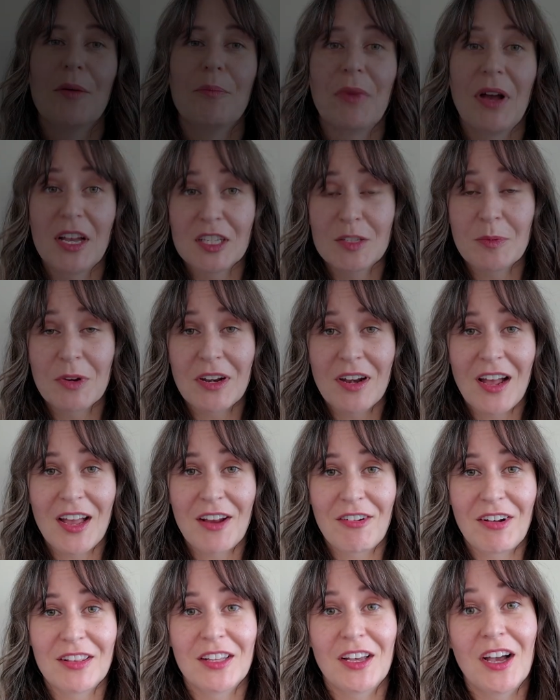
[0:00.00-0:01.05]
My husband and I
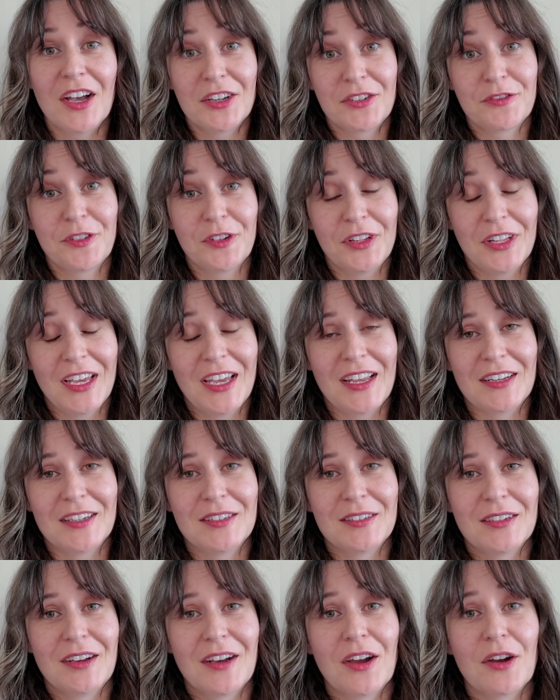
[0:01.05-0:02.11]
are on the hunt for land.
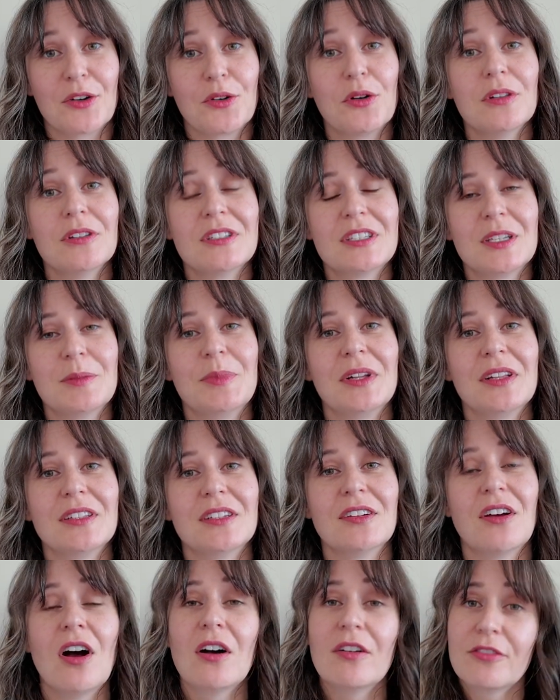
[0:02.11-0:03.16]
Our goal is to build
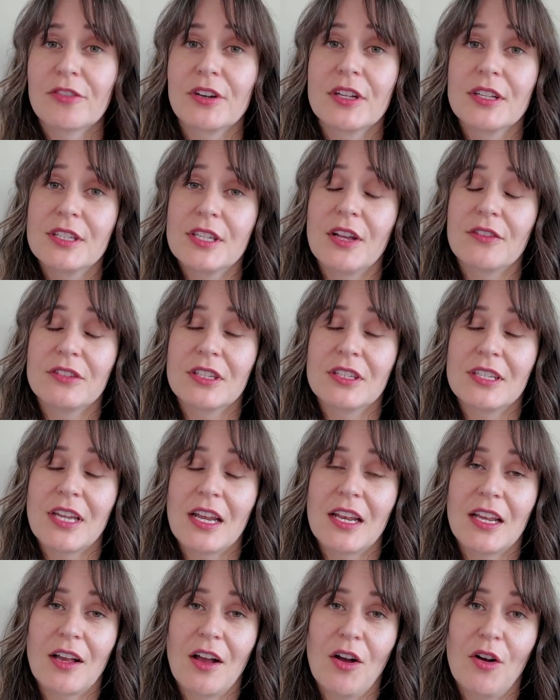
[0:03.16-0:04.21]
an off-grid,
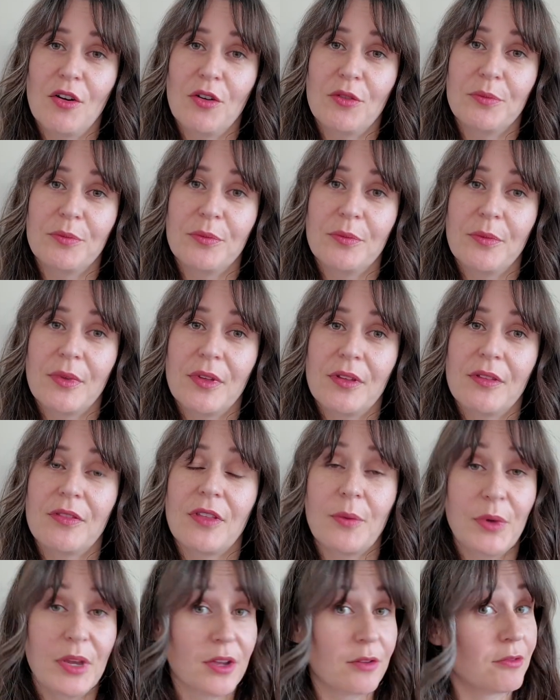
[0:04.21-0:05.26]
self-sustaining home
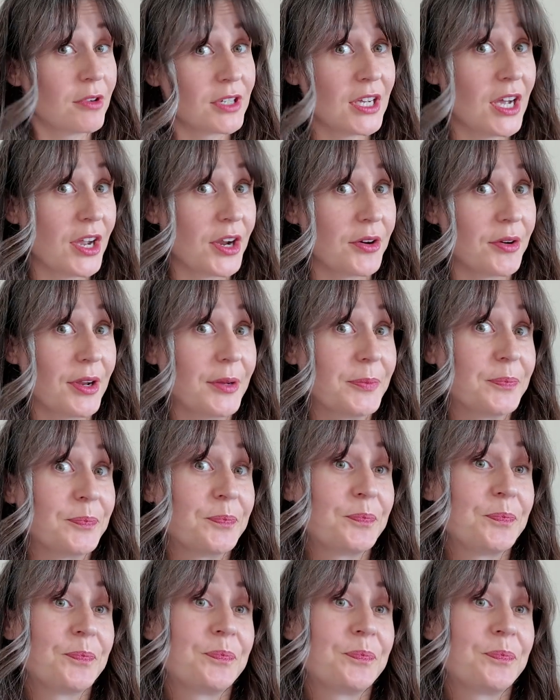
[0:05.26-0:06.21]
that we can retire in.